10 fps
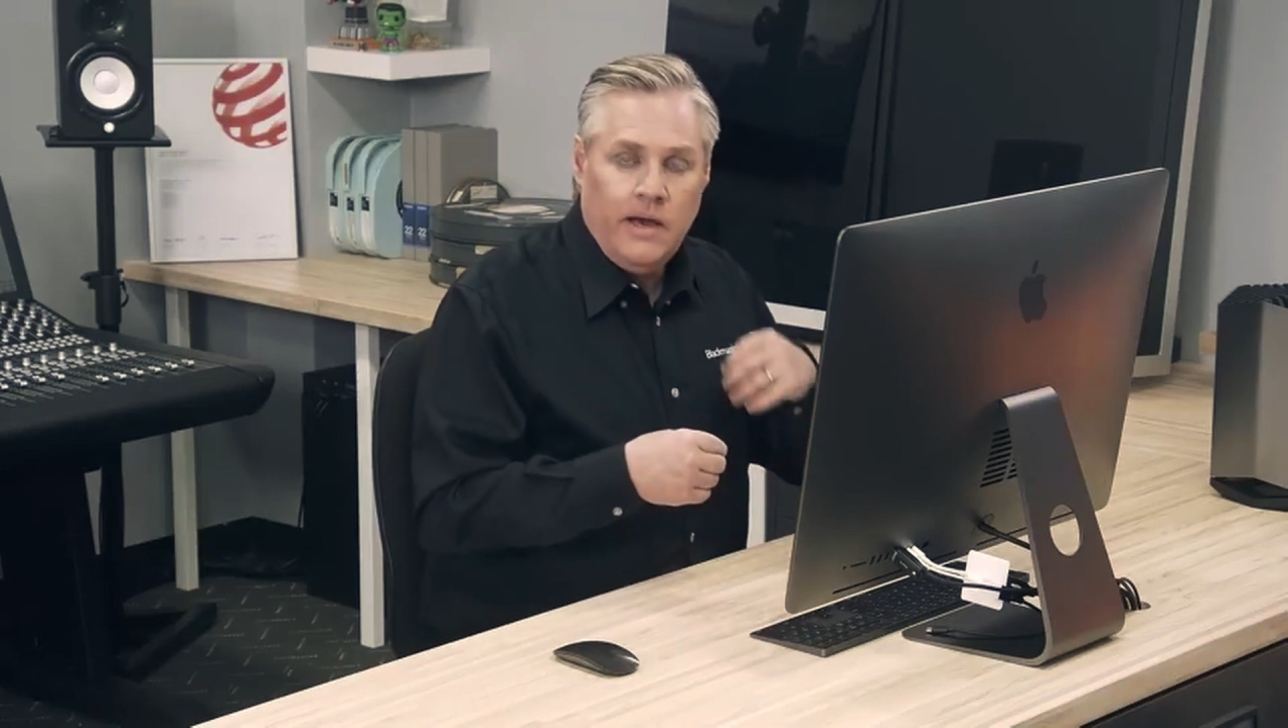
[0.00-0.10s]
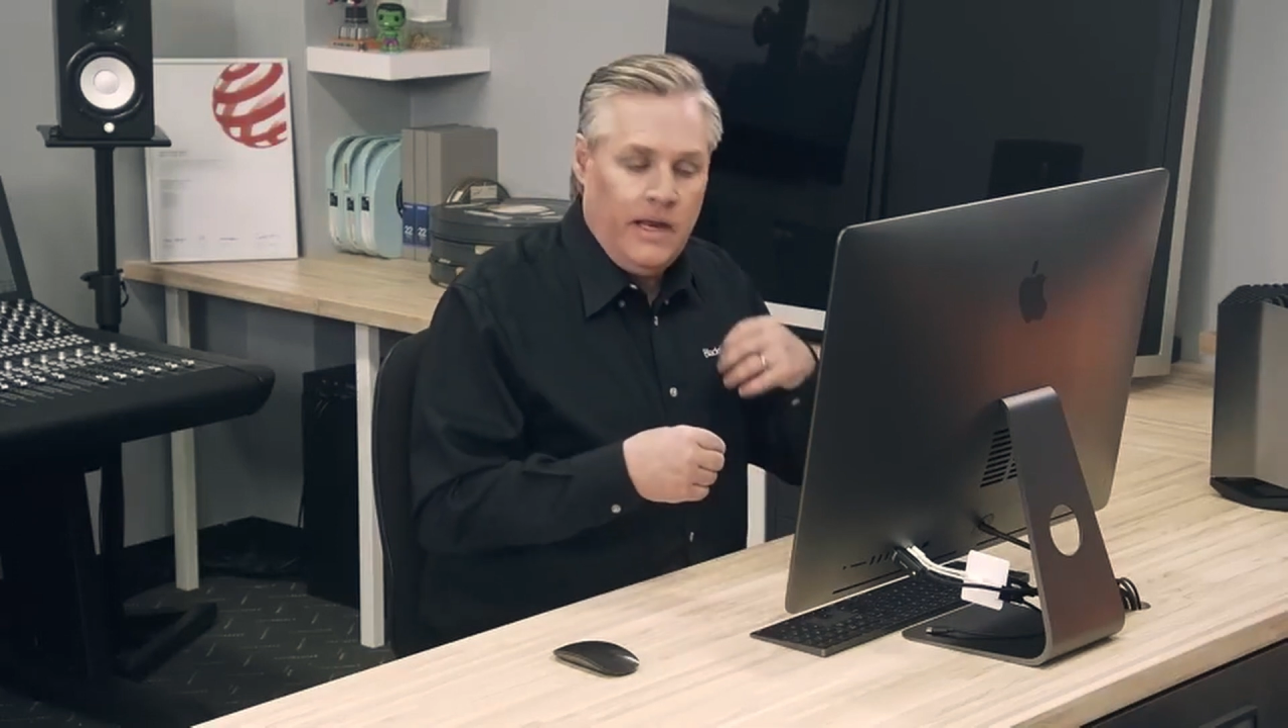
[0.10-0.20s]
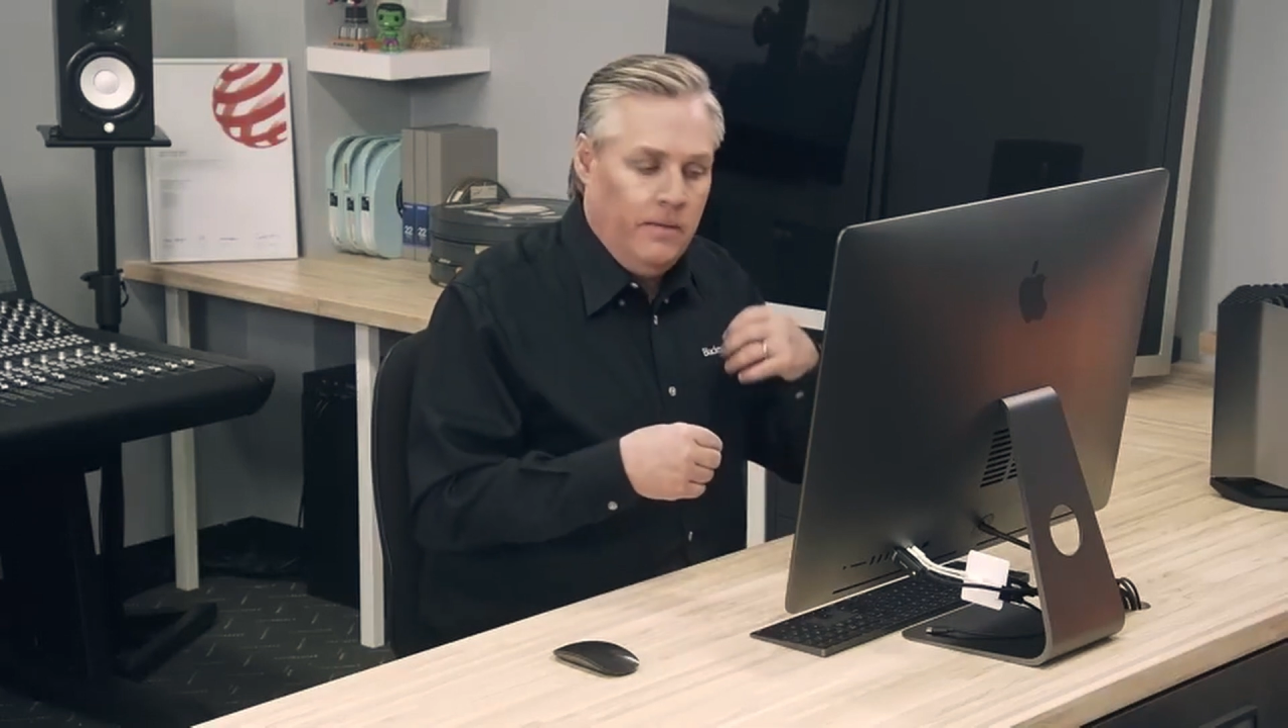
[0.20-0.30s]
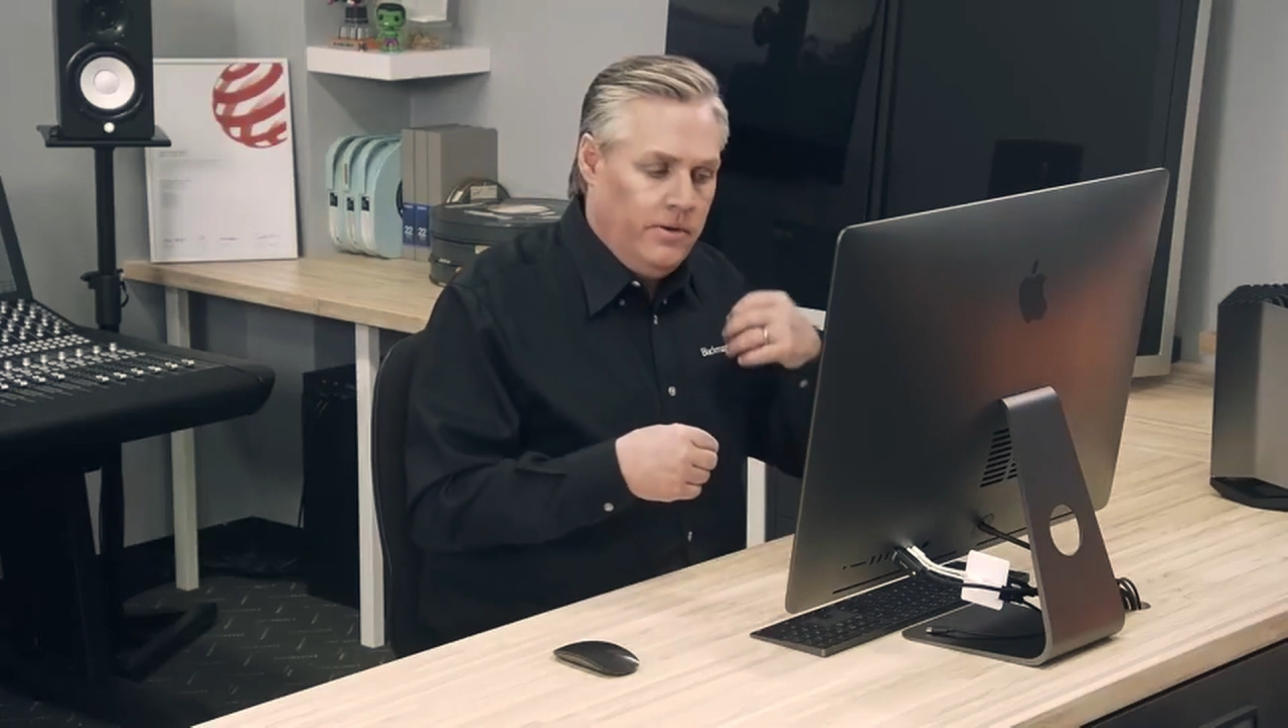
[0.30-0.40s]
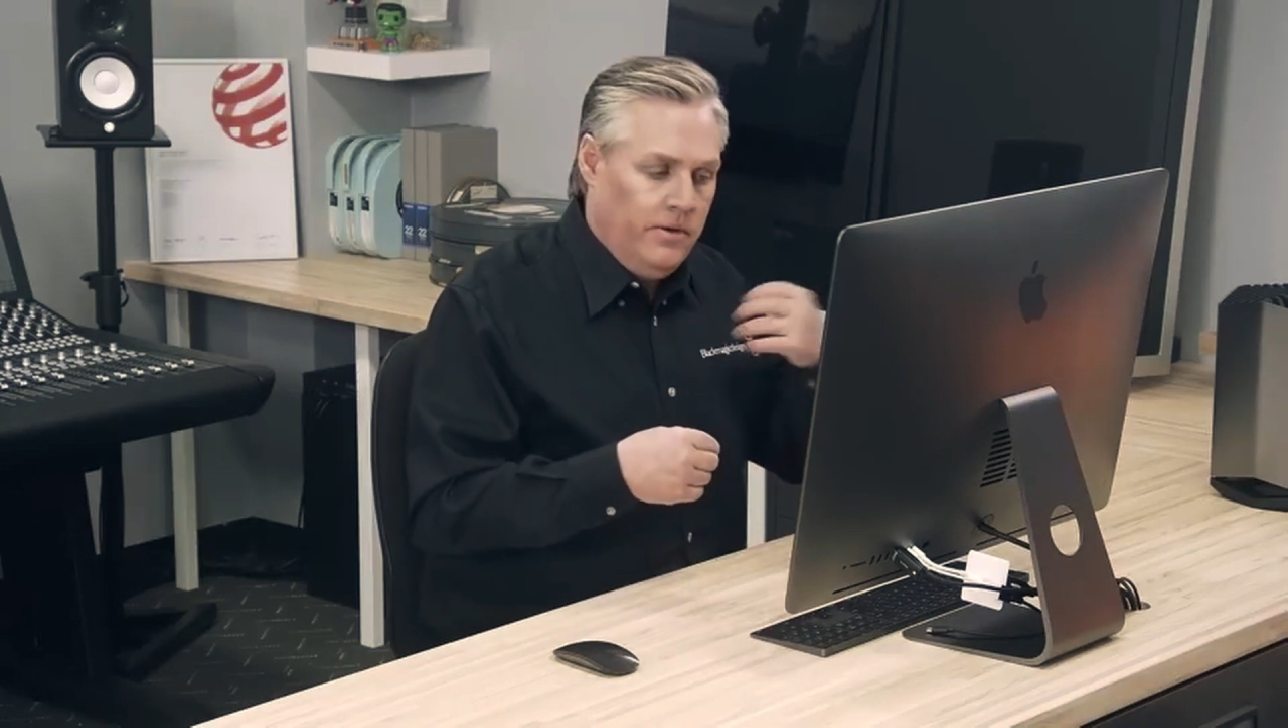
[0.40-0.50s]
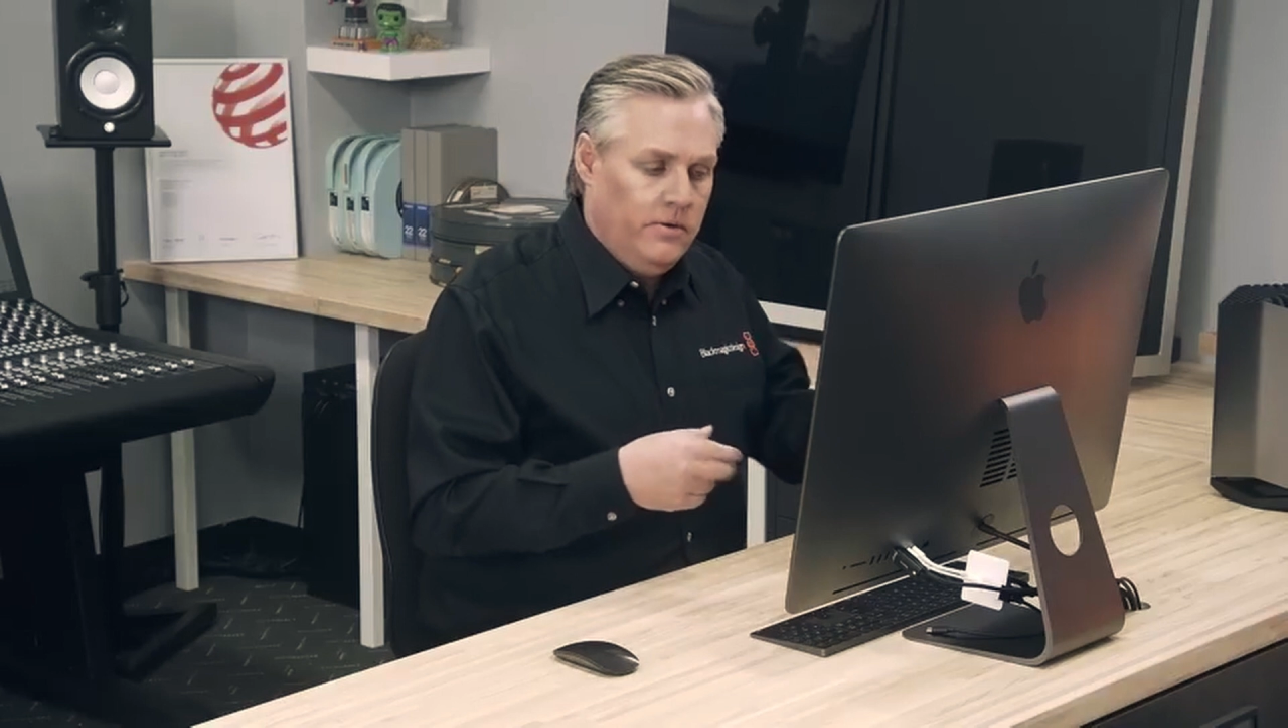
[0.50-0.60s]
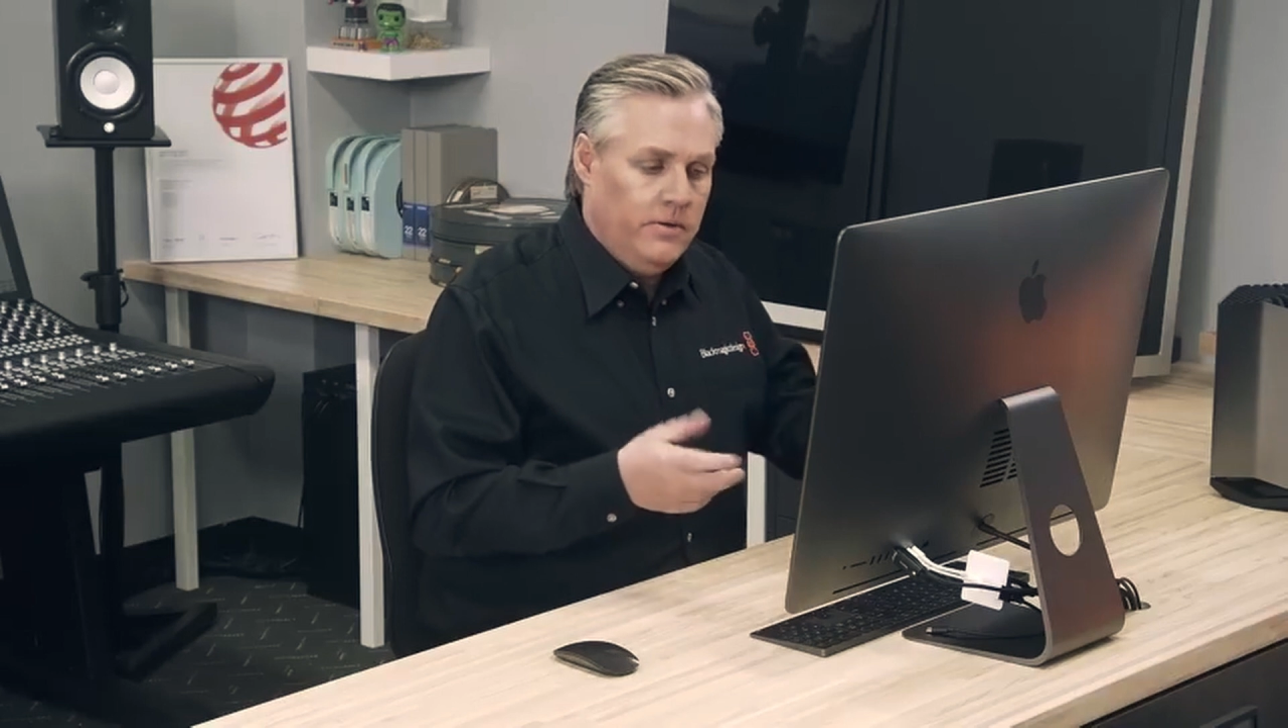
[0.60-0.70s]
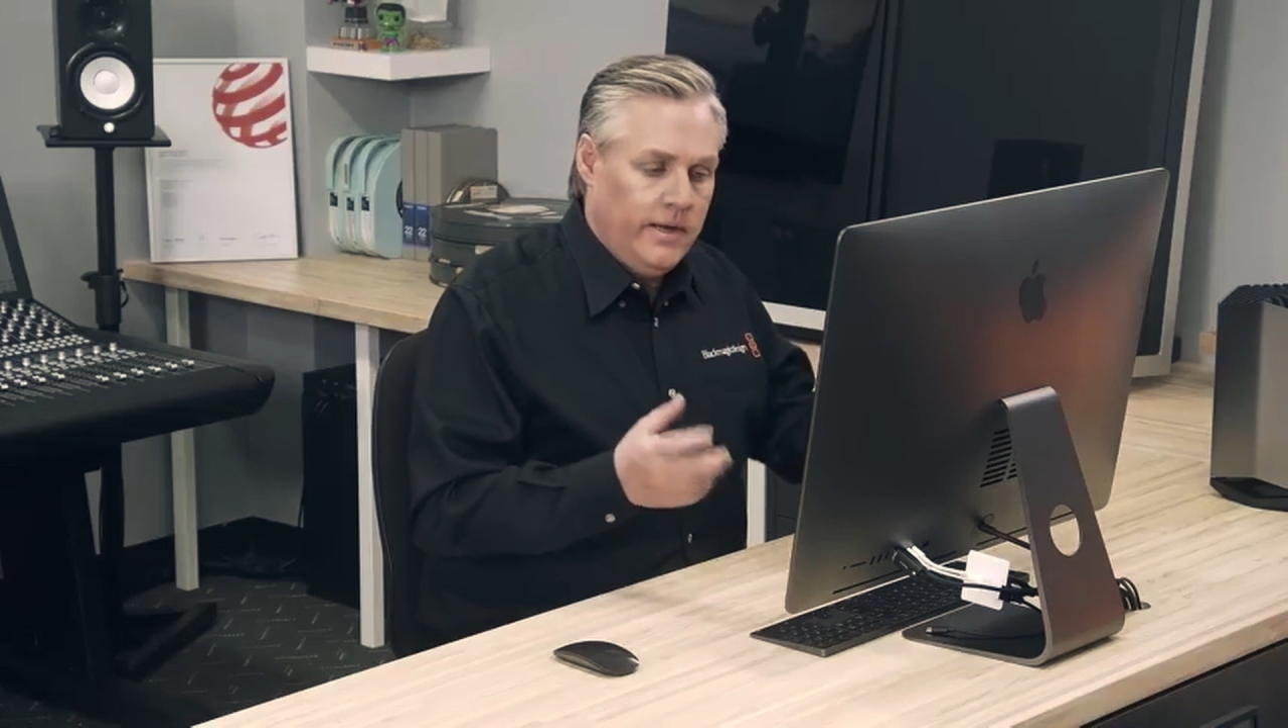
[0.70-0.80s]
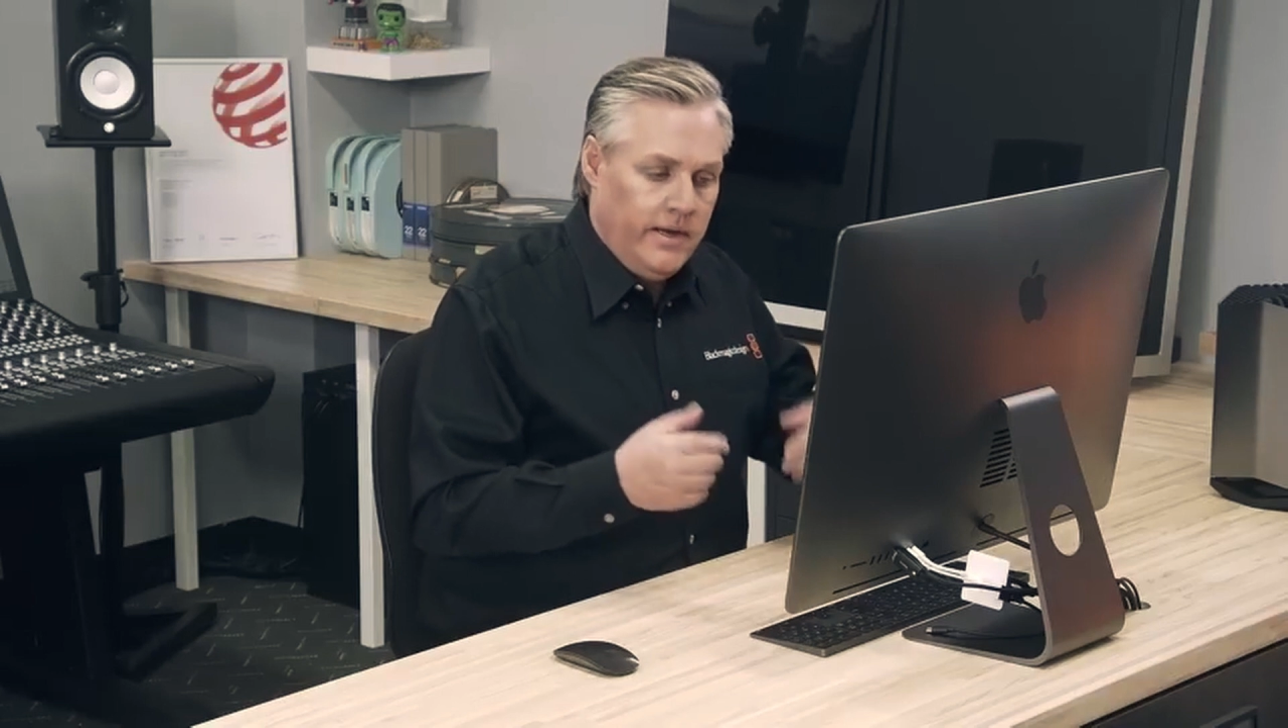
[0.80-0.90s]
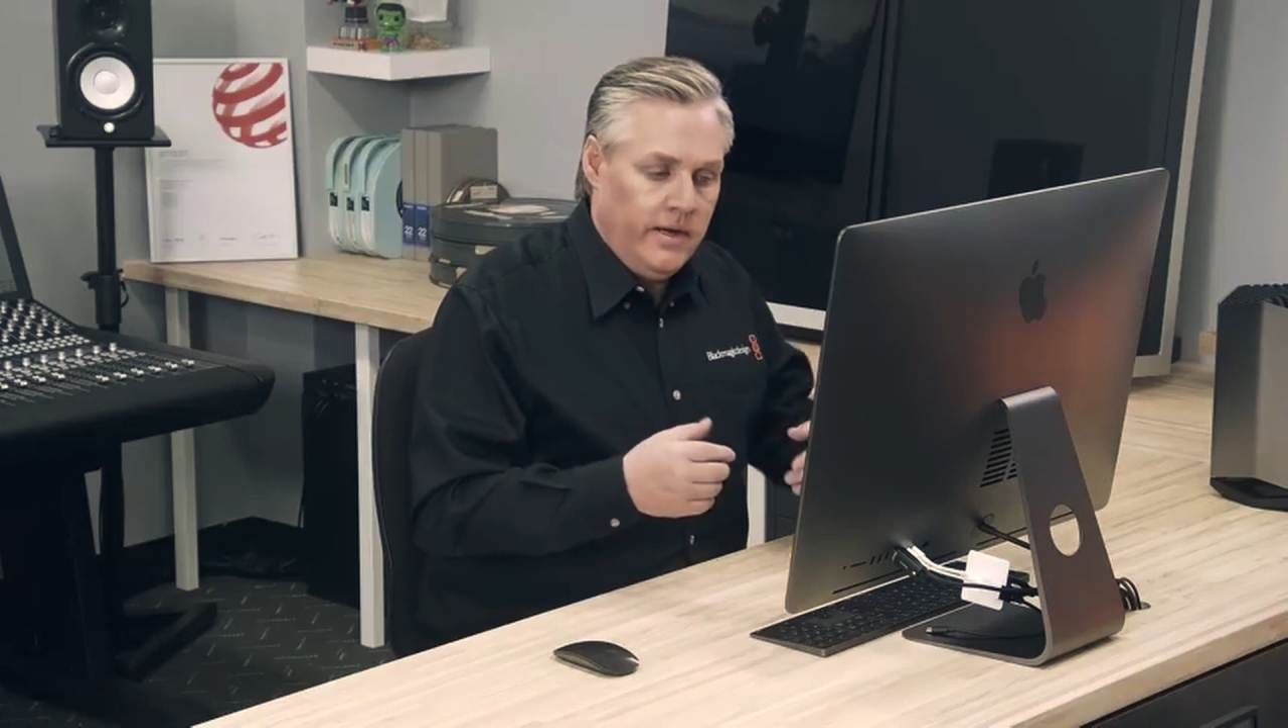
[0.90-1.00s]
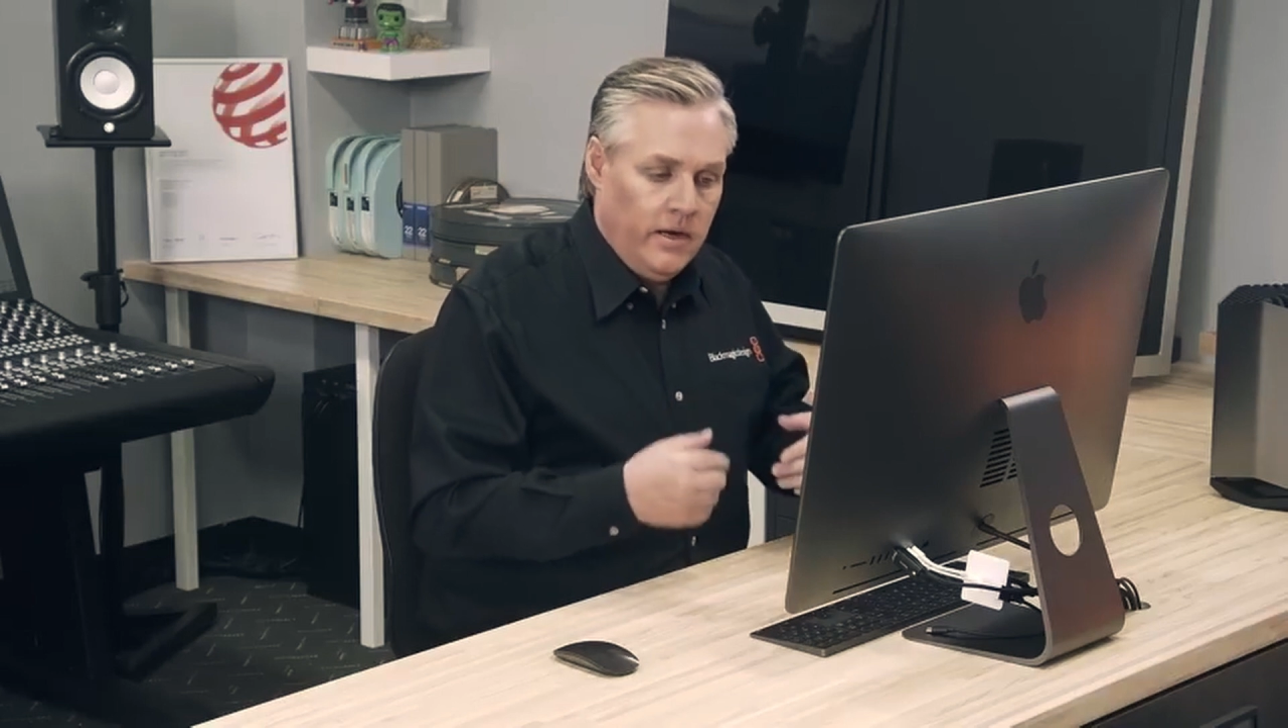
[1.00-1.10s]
And then when you do that edit,